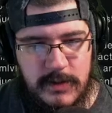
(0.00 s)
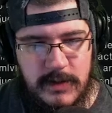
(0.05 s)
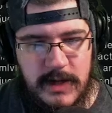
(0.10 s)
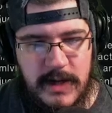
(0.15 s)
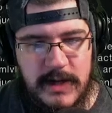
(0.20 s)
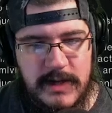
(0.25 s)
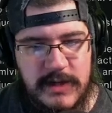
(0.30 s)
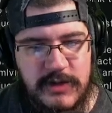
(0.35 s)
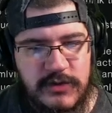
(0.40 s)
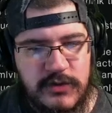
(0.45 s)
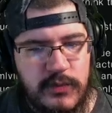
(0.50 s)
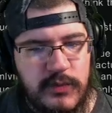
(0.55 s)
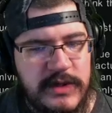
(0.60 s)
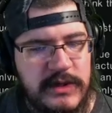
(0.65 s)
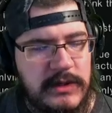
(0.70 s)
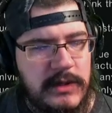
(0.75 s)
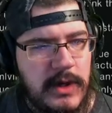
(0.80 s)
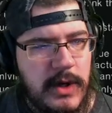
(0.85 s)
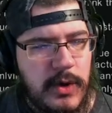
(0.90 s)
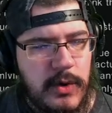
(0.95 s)
I need to
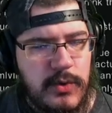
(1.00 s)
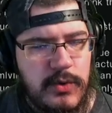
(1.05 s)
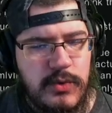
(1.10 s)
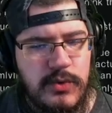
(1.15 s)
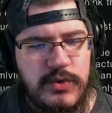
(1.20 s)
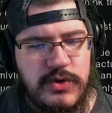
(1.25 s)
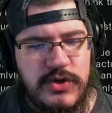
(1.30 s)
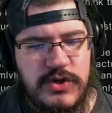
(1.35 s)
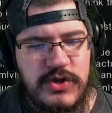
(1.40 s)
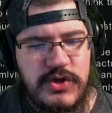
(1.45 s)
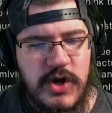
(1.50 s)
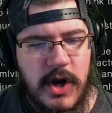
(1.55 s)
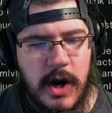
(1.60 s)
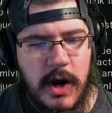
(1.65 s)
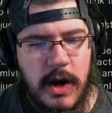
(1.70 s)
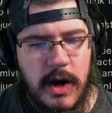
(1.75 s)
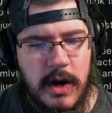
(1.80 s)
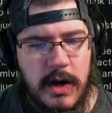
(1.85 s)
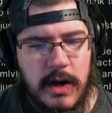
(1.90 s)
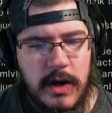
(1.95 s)
reload.
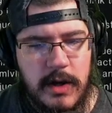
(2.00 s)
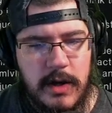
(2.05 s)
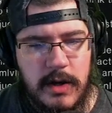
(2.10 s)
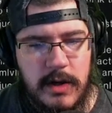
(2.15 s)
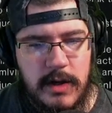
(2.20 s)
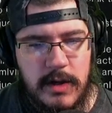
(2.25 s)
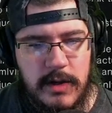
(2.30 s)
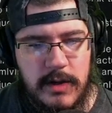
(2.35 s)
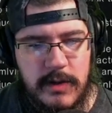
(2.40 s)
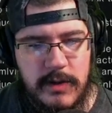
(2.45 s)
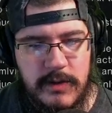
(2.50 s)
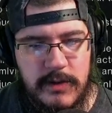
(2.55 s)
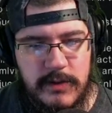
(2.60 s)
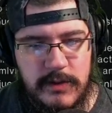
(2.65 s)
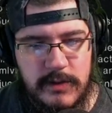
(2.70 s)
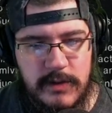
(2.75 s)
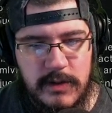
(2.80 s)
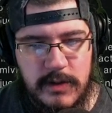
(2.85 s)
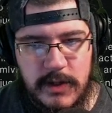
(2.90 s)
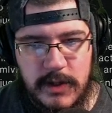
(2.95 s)
Duh.
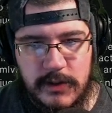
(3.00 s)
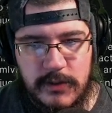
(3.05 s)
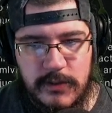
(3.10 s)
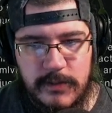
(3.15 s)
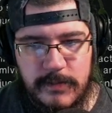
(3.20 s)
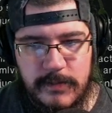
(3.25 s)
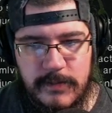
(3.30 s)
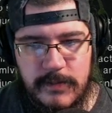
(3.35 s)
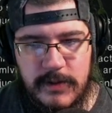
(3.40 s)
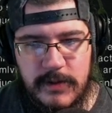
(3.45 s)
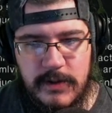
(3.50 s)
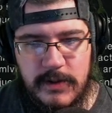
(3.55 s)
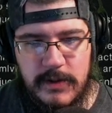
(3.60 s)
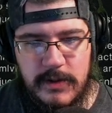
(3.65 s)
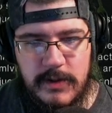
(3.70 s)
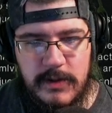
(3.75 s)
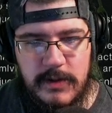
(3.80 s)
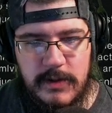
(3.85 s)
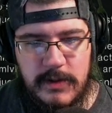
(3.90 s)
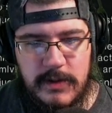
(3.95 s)
Cool.
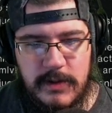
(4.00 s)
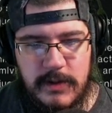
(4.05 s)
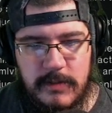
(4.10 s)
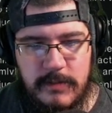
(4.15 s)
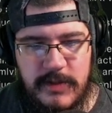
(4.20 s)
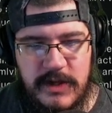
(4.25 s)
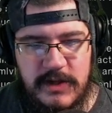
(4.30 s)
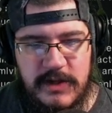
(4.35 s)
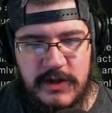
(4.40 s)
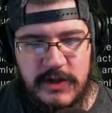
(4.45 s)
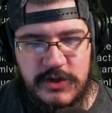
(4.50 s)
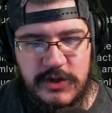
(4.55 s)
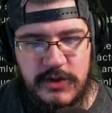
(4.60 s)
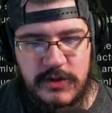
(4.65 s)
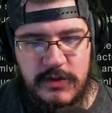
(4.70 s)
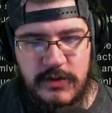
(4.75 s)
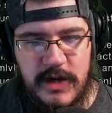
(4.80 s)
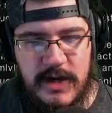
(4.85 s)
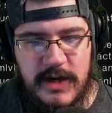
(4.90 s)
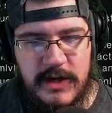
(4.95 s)

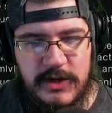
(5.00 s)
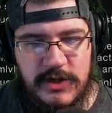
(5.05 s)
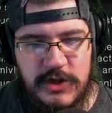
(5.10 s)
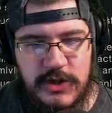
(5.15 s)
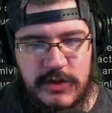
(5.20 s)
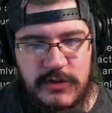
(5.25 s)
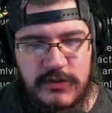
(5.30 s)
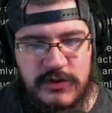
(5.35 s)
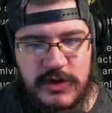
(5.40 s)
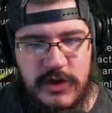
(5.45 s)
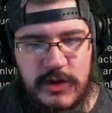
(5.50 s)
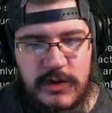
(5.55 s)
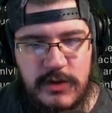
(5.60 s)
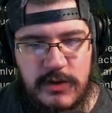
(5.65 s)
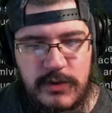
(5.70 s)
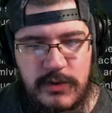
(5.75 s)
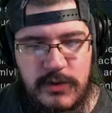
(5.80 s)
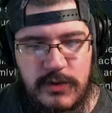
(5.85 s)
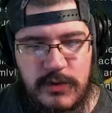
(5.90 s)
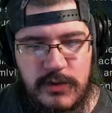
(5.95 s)
Pikachu, I choose
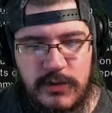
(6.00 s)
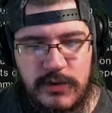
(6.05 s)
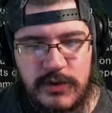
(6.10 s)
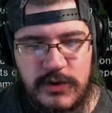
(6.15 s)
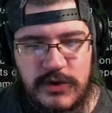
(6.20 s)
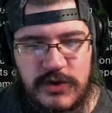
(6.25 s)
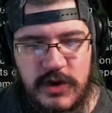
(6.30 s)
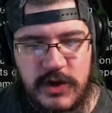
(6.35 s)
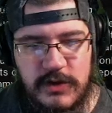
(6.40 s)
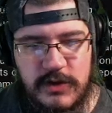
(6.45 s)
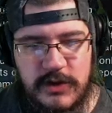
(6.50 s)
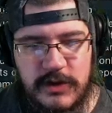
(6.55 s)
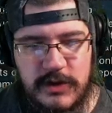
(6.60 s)
you! Dunk.